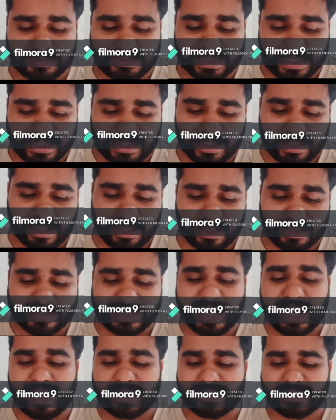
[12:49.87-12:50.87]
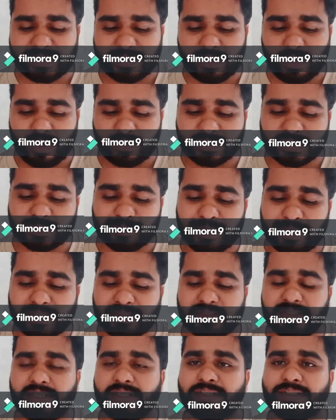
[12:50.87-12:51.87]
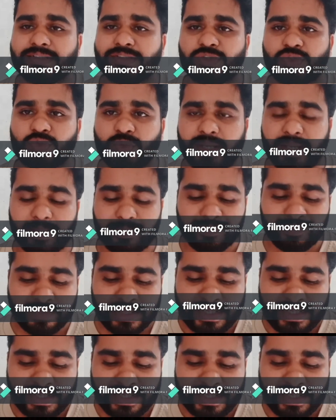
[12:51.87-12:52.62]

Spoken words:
general reaction of the spectators to a